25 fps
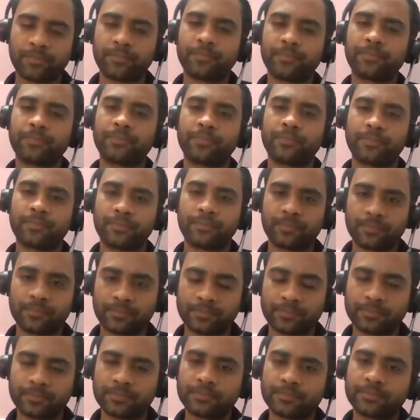
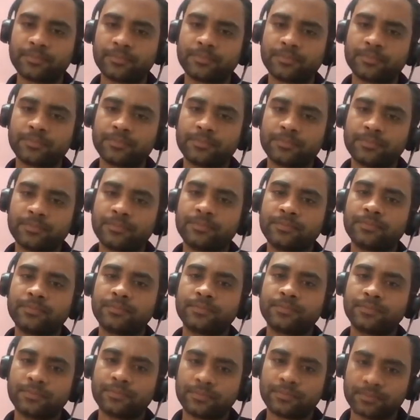
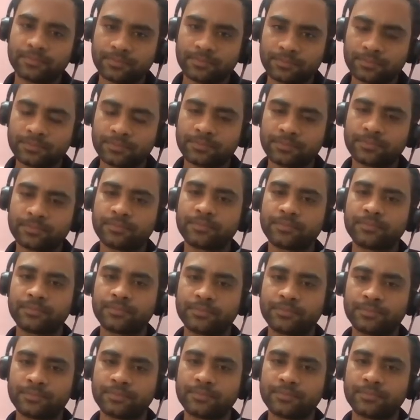
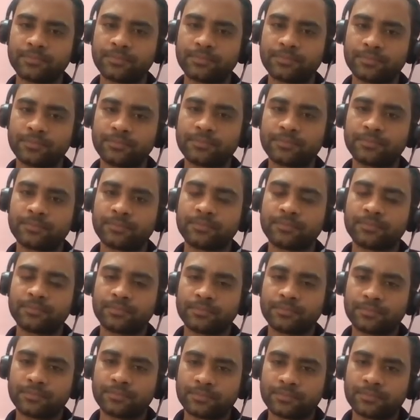
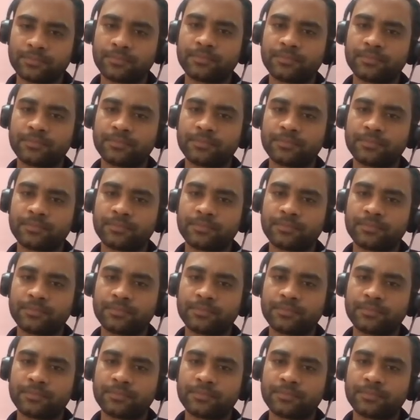(not speaking)